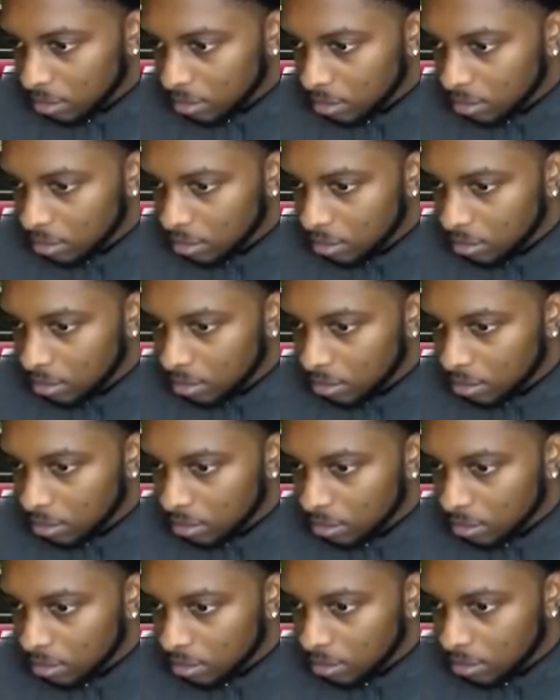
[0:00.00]

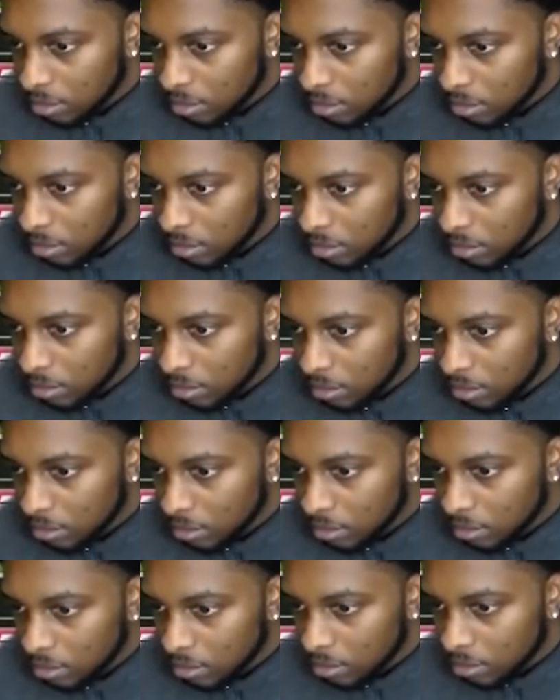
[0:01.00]

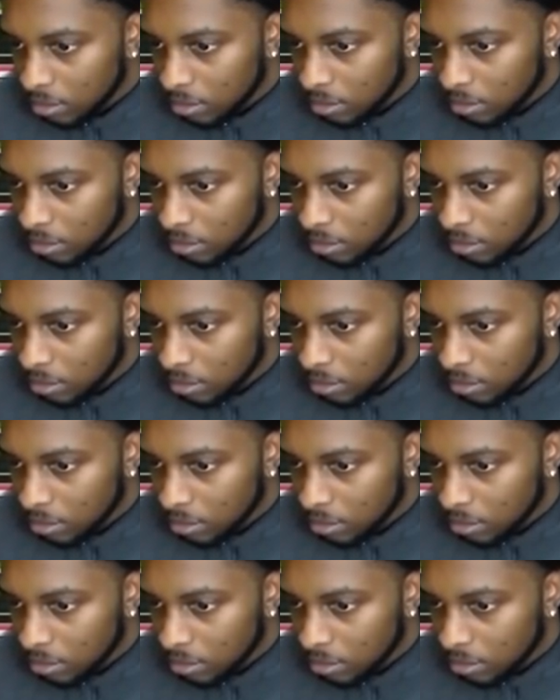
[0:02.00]
No one is speaking in this clip.